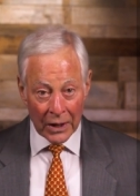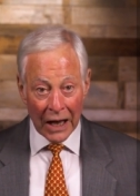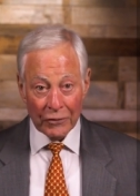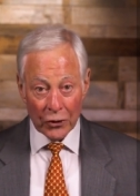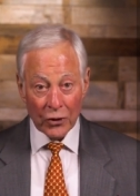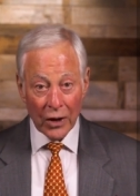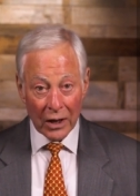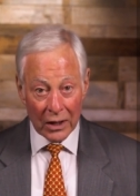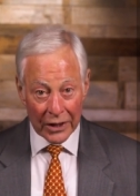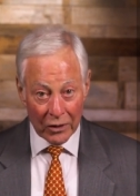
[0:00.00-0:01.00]
If you're
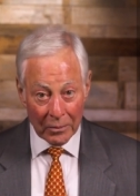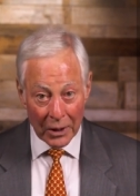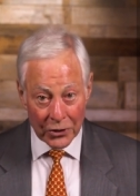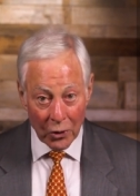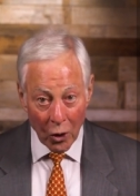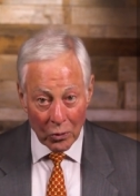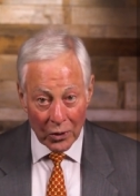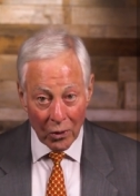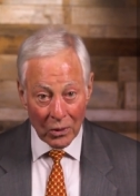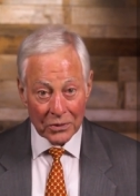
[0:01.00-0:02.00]
not clear about your own
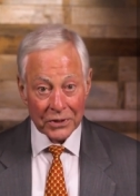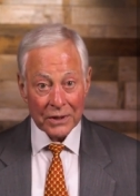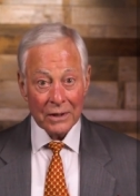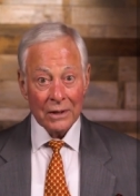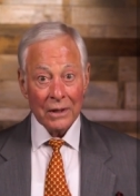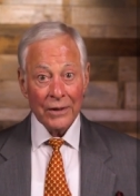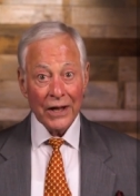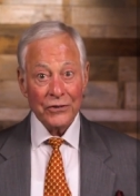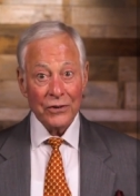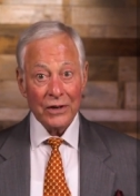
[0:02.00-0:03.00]
goals,
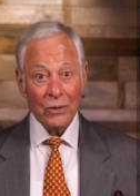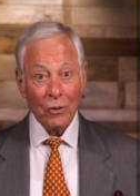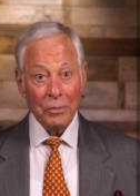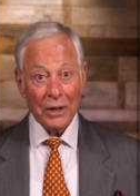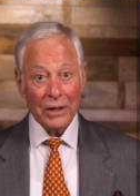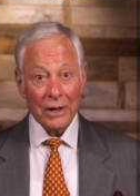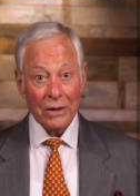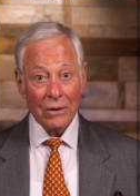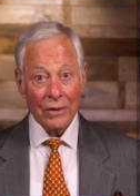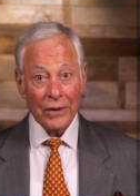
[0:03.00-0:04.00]
they certainly won't be
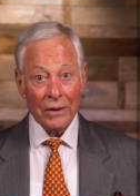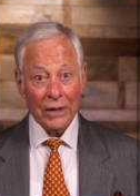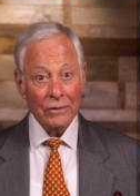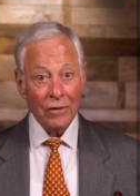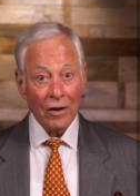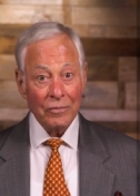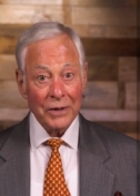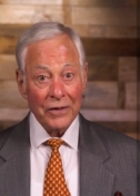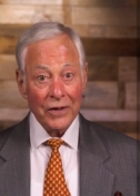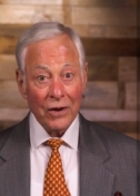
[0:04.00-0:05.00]
clear on their
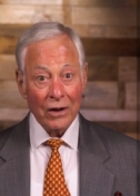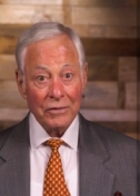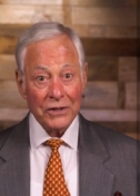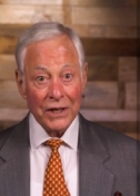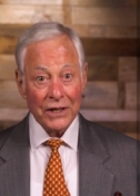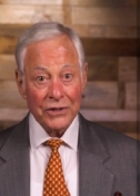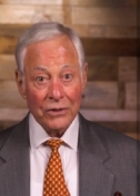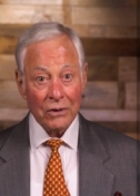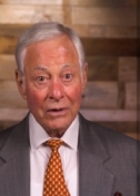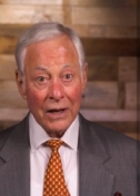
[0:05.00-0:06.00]
involvement in the conversation
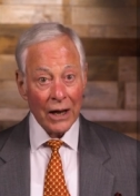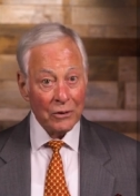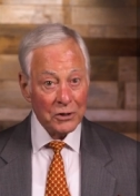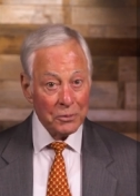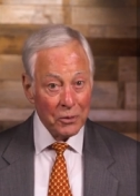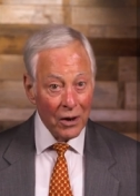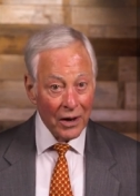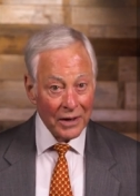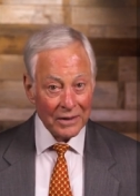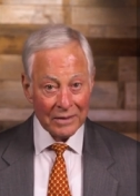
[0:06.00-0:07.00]
or how to
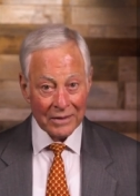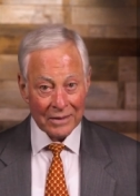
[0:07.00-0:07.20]
respond.